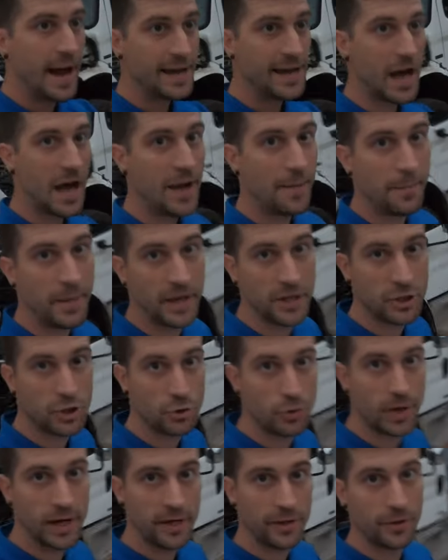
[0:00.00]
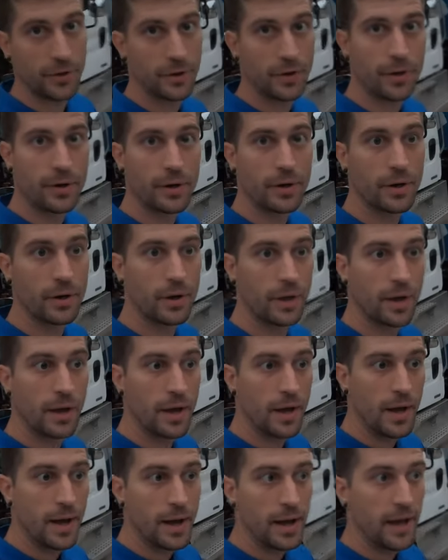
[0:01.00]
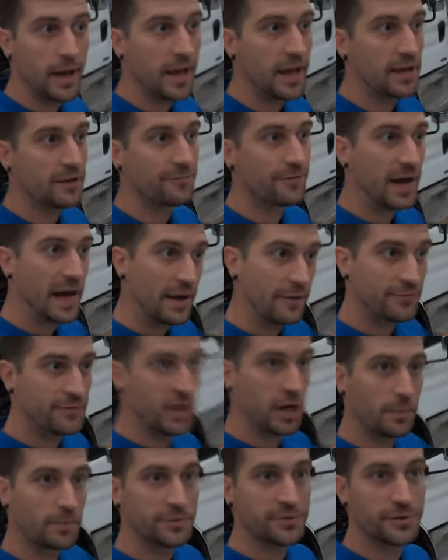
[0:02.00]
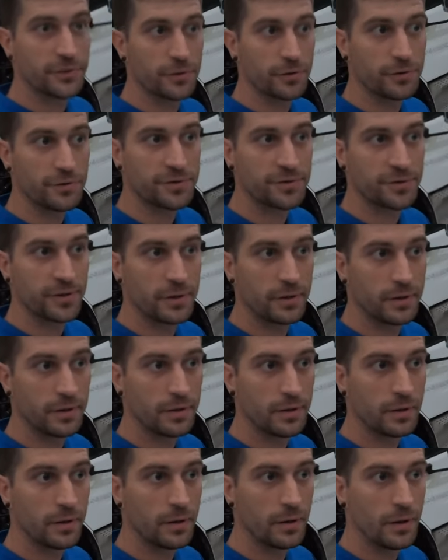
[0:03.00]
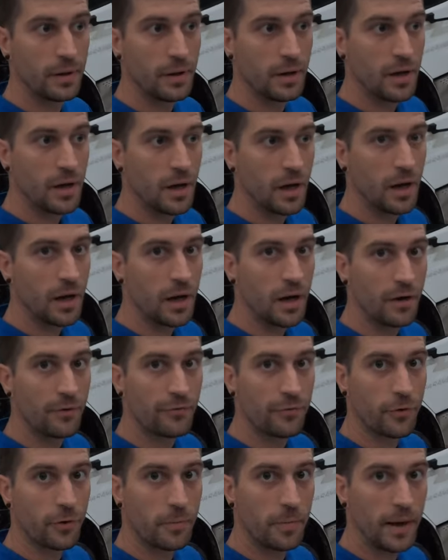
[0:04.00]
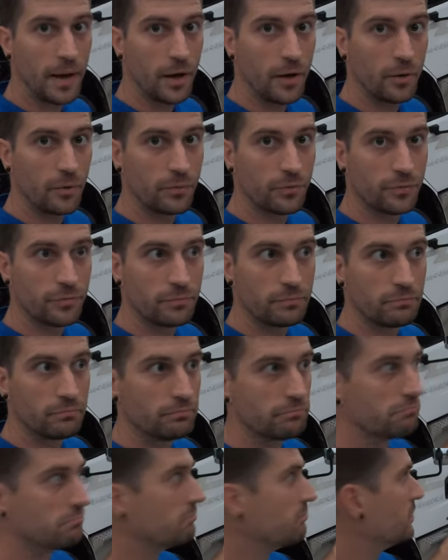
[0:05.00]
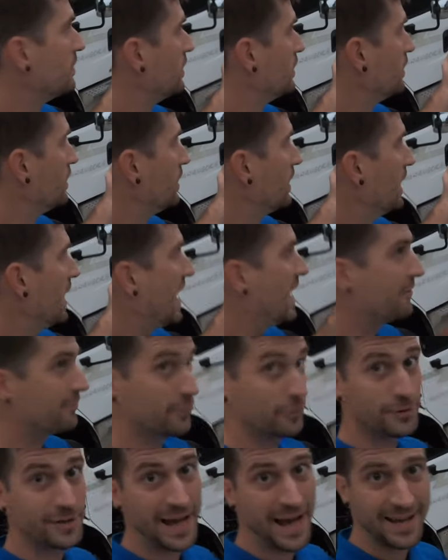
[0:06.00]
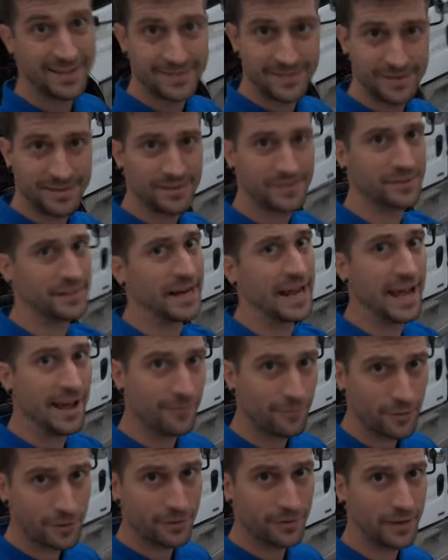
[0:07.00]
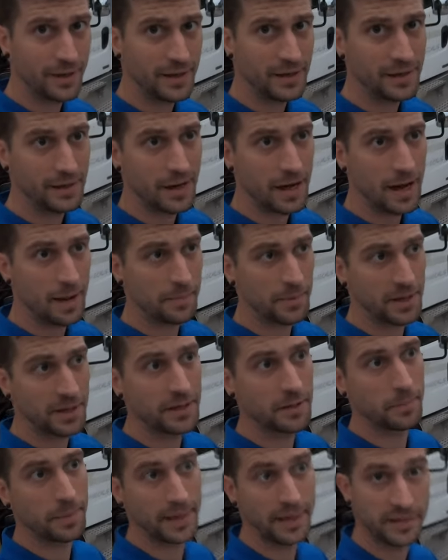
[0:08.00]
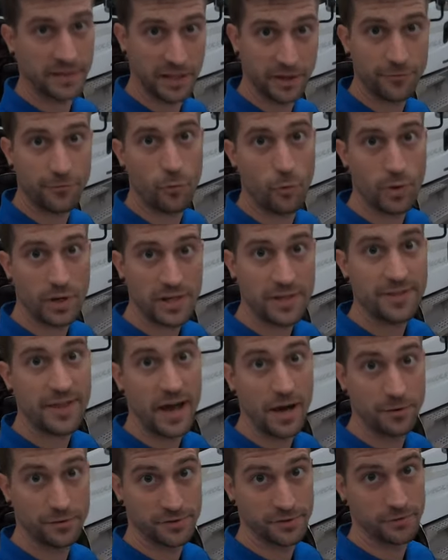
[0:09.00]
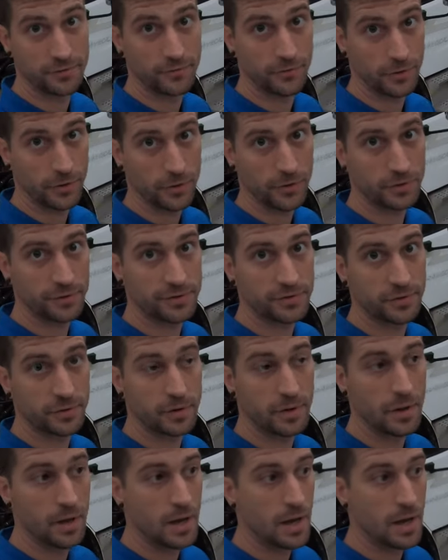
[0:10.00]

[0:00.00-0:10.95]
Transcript: I got my trailer and five dumpsters uh, for about, after taxes and everything, I'm gonna end up paying like forty thousand dollars for those.